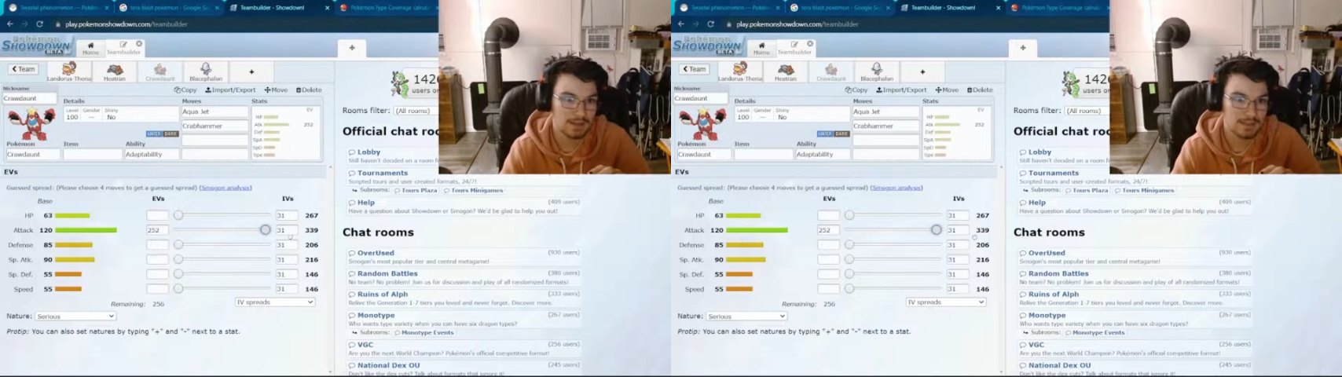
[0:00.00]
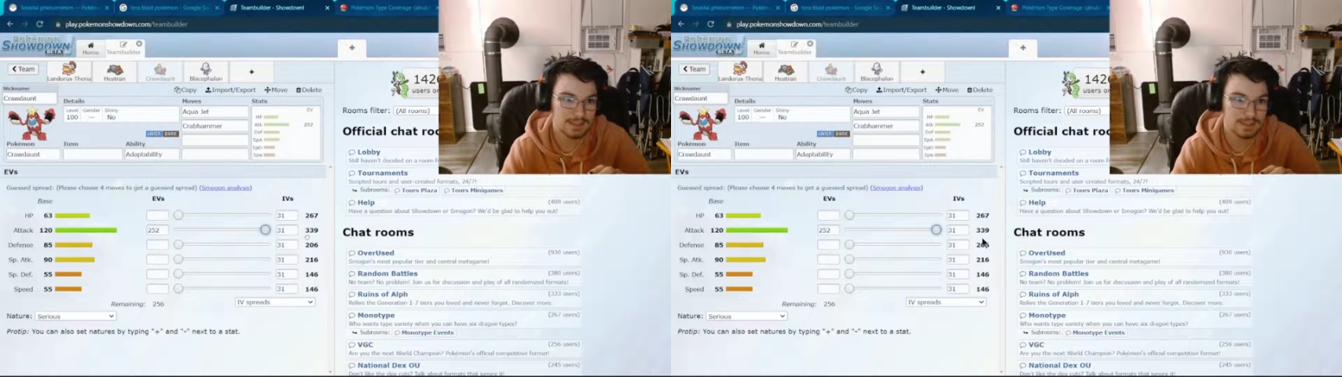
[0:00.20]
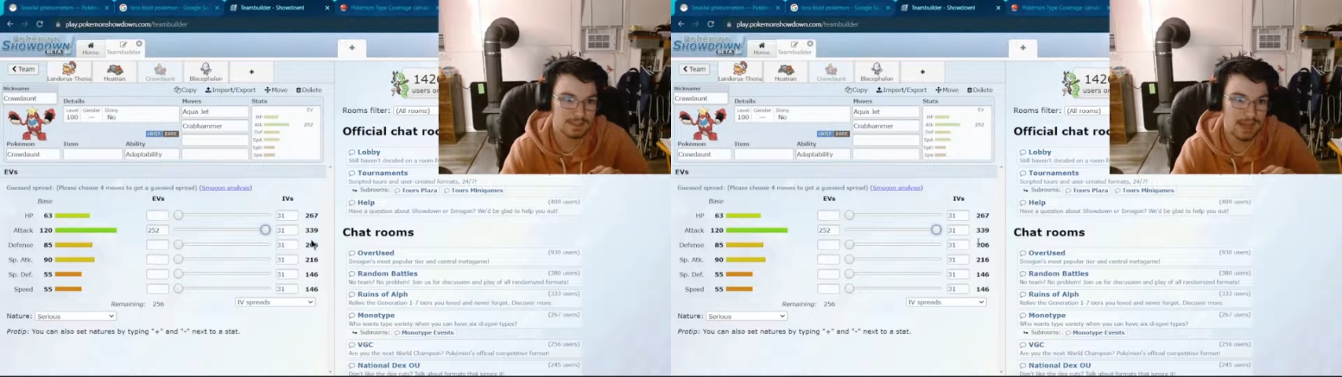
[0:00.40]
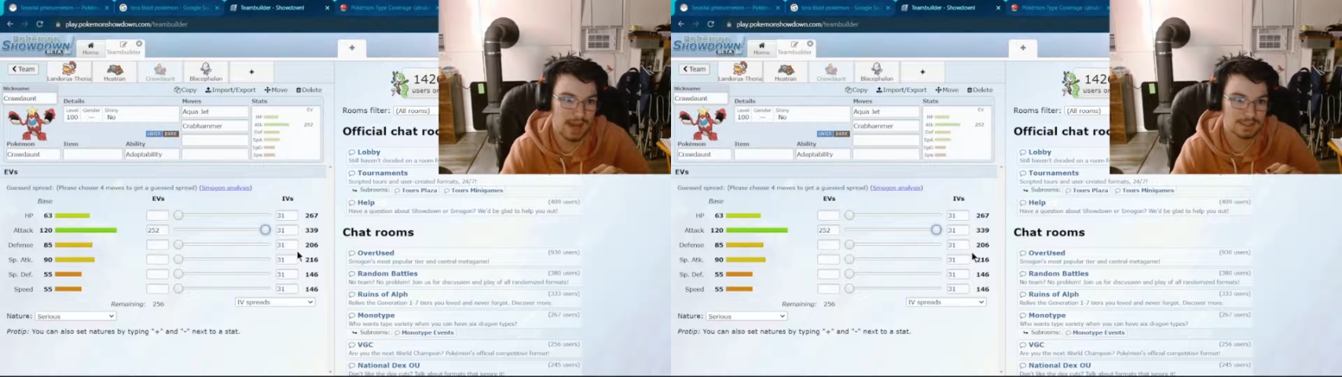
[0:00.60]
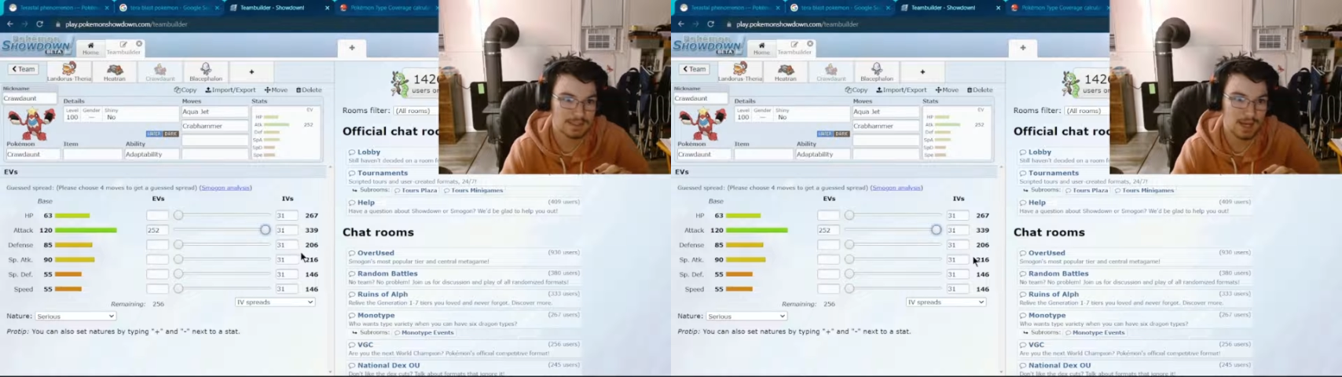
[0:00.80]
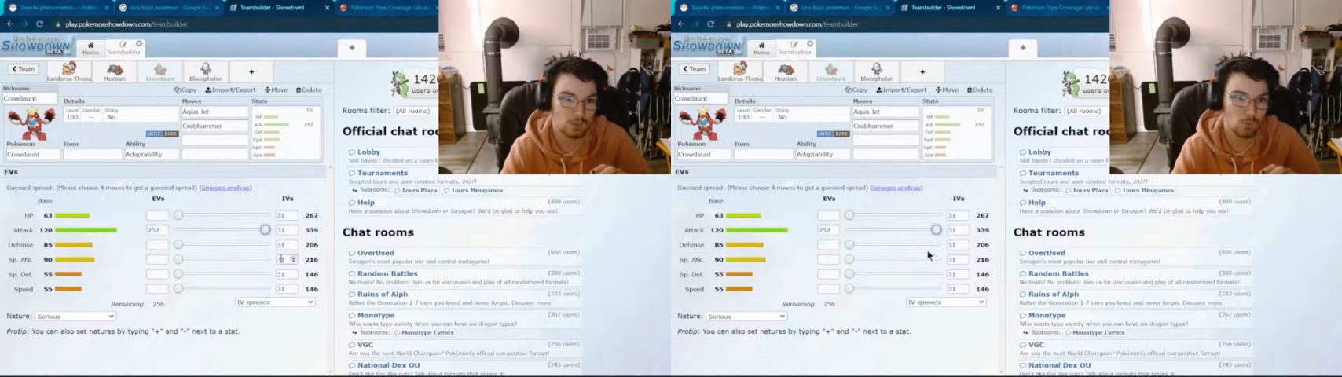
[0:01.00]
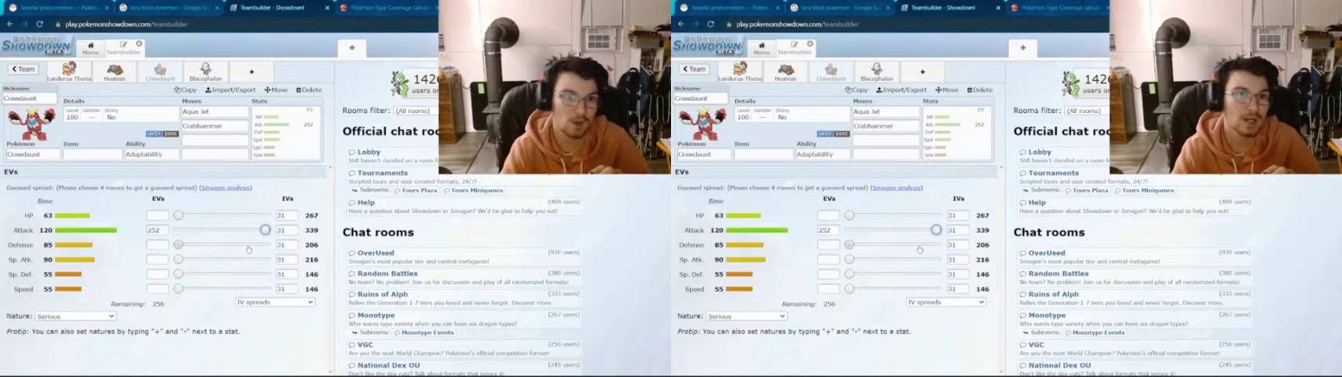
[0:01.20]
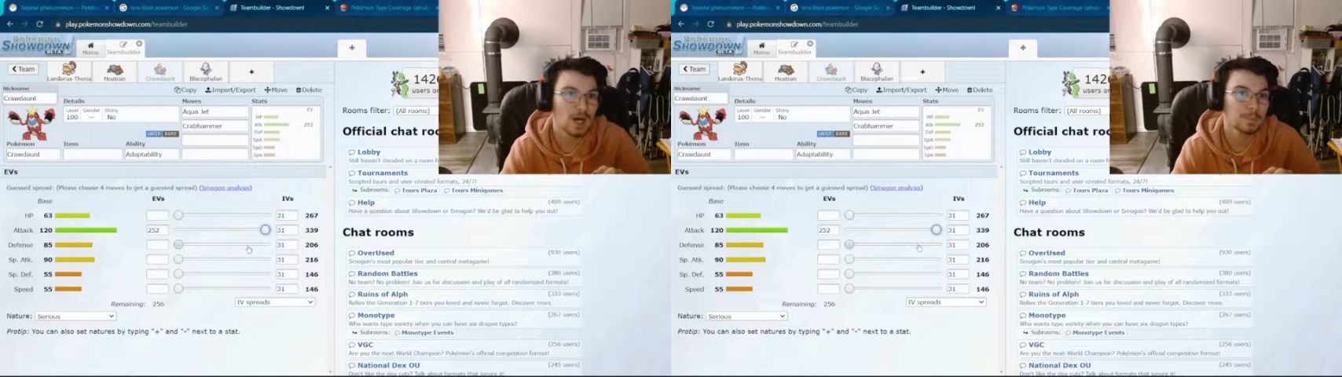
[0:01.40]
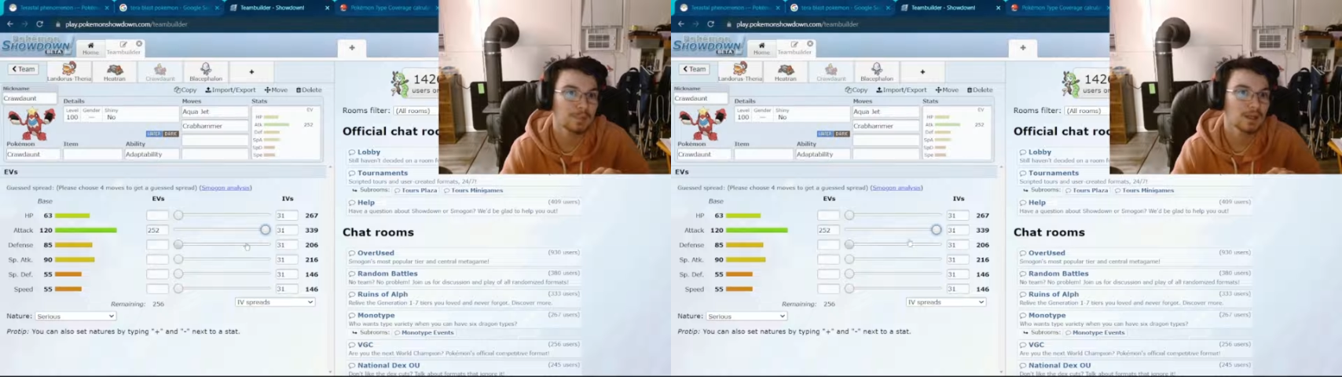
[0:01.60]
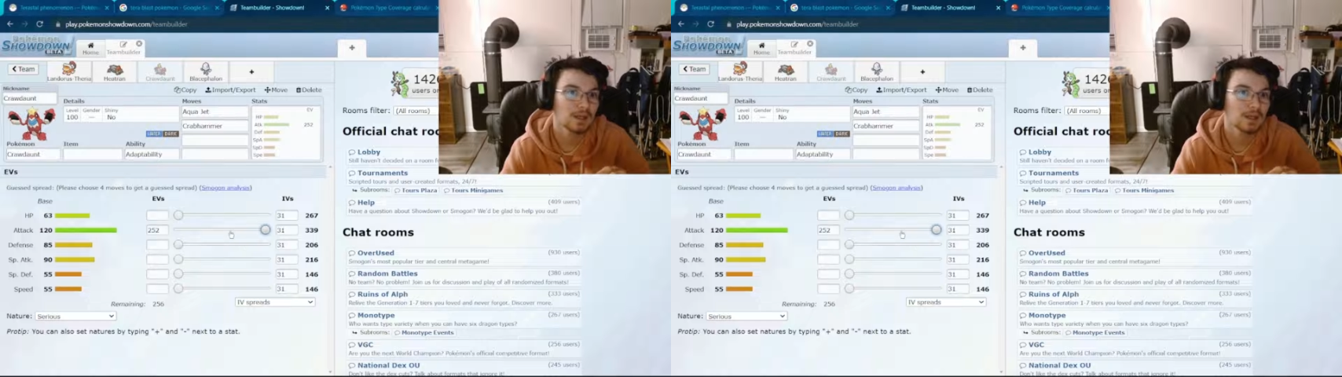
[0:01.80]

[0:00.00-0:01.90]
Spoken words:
this attack stat way up,